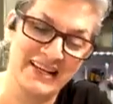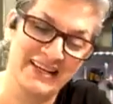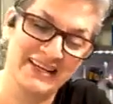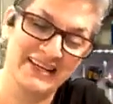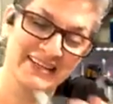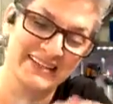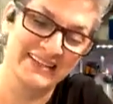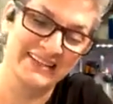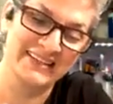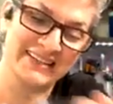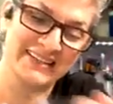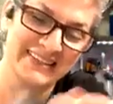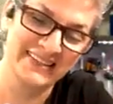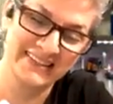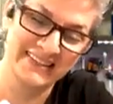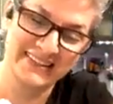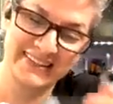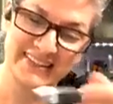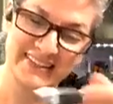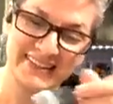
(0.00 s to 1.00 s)
forever to
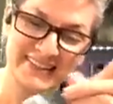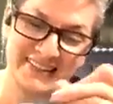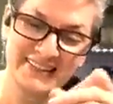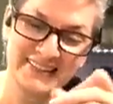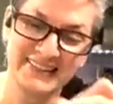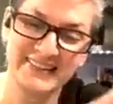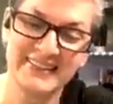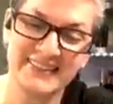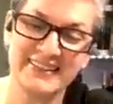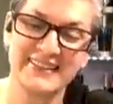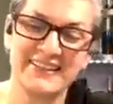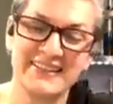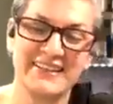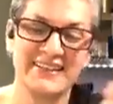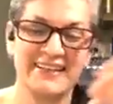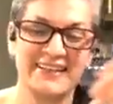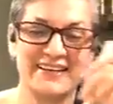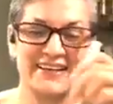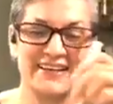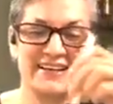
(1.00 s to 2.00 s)
dry. Yeah, this
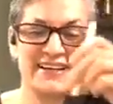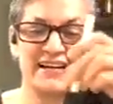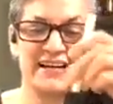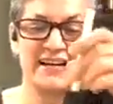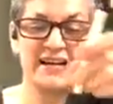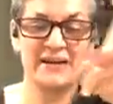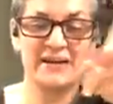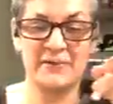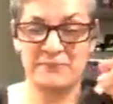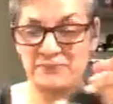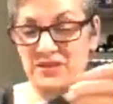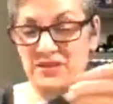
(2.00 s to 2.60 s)
dries so fast.